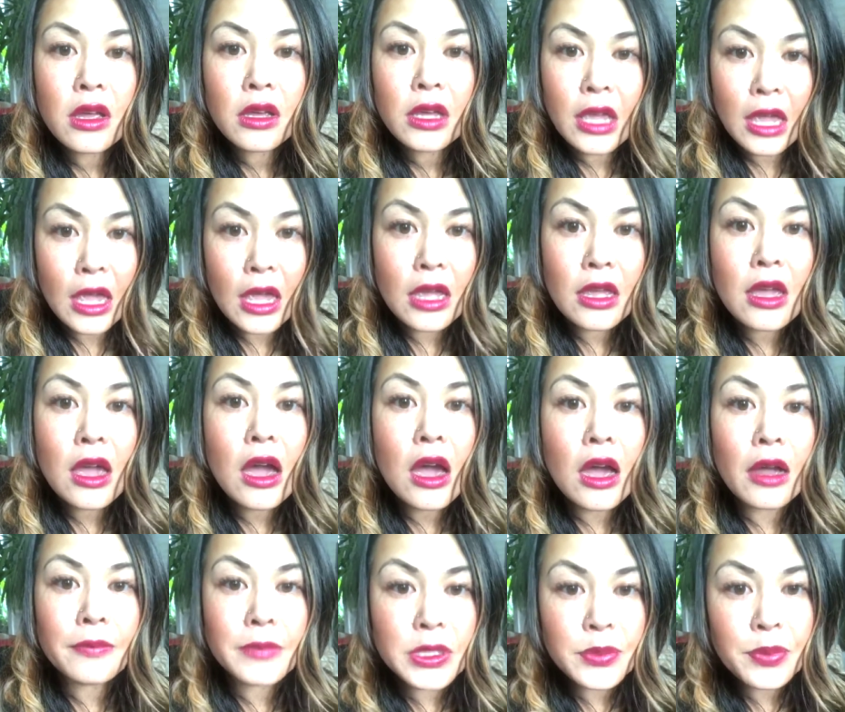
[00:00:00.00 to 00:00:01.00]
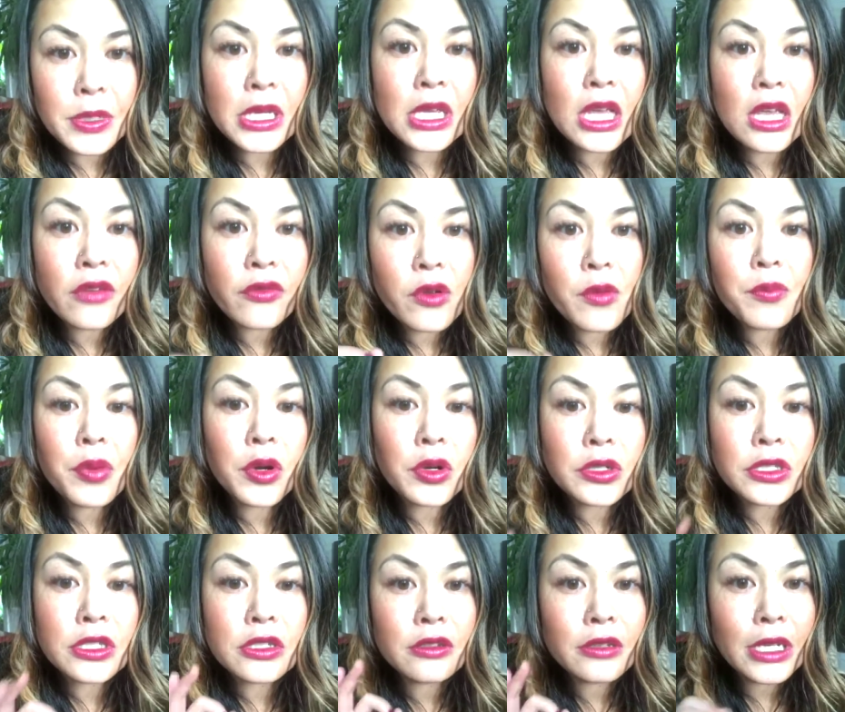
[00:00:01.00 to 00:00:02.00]
Okay, I'm speaking from
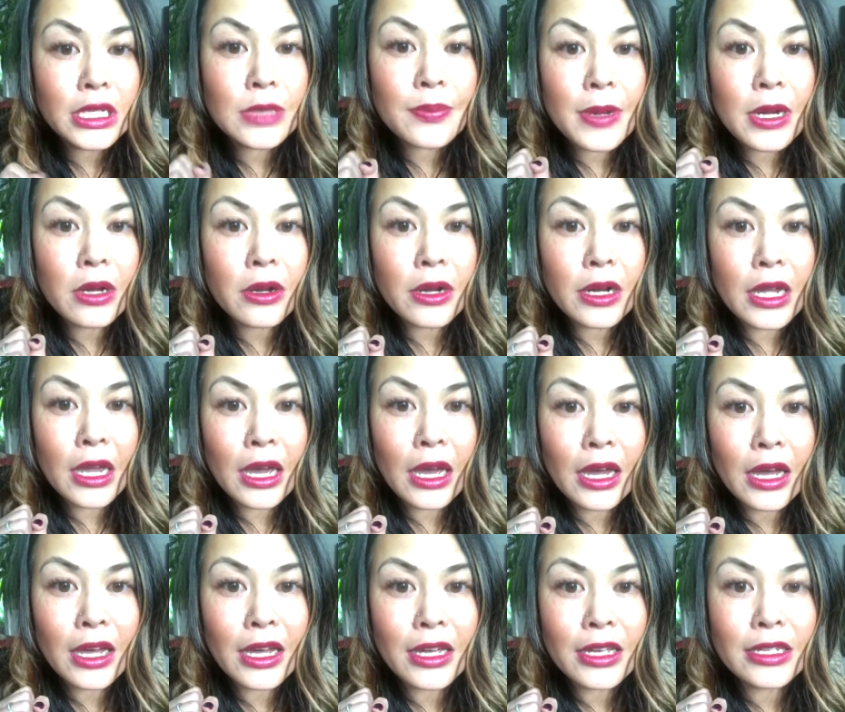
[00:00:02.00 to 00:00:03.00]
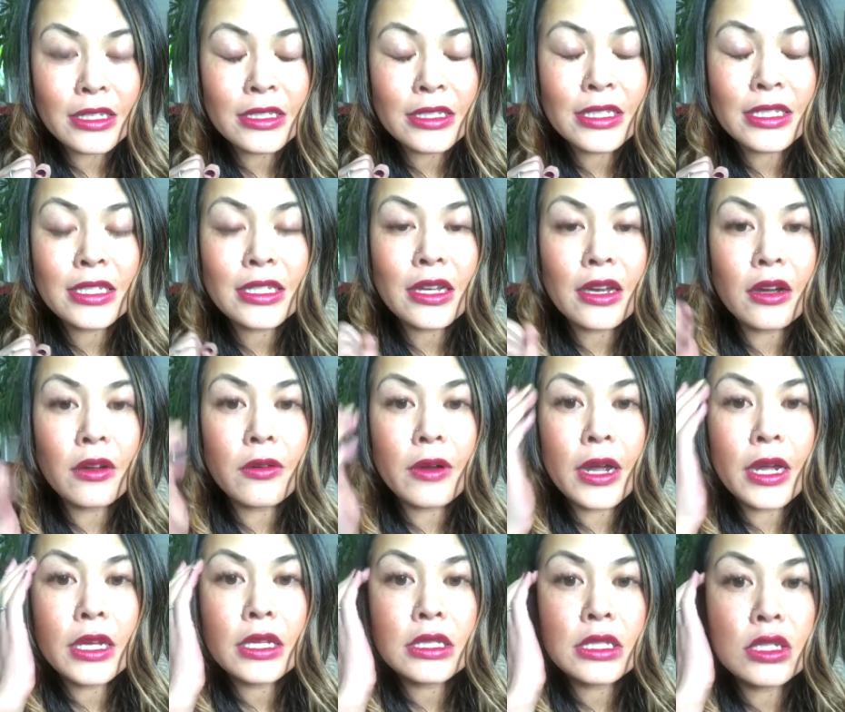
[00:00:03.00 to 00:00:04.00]
personal experience. All
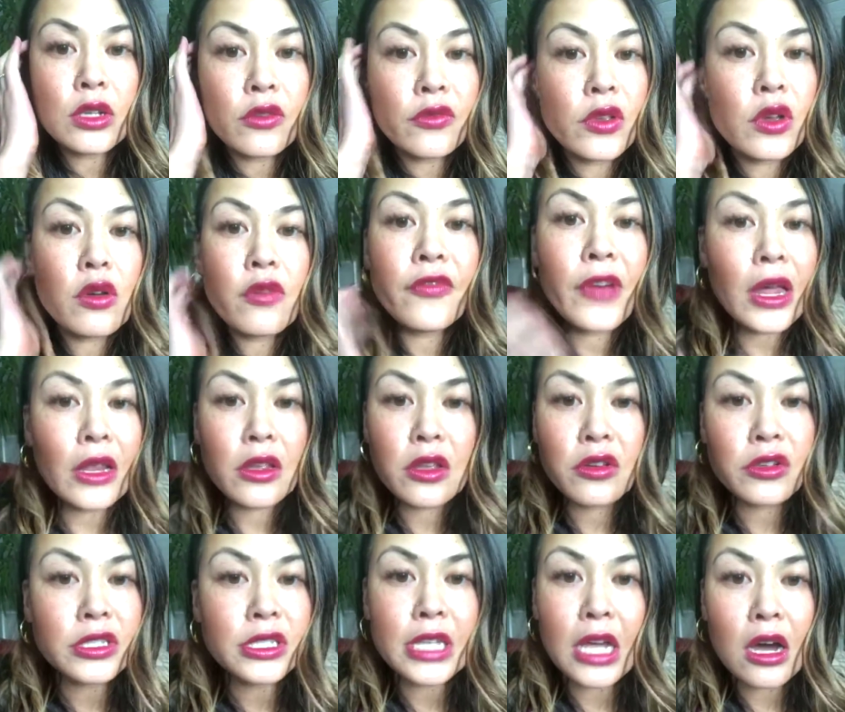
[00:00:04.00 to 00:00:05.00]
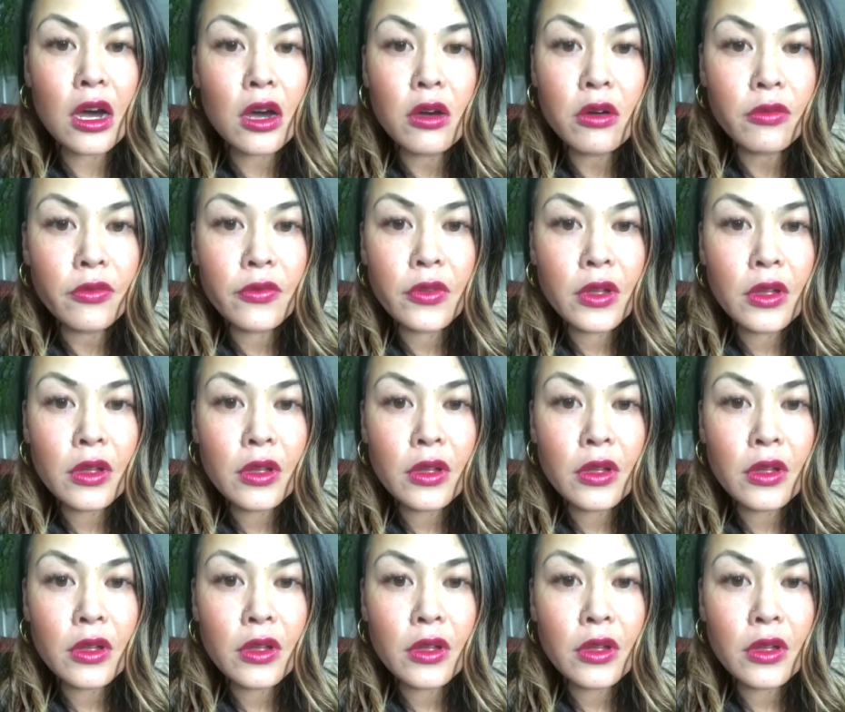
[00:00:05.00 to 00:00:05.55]
right, so if you don't value yourself,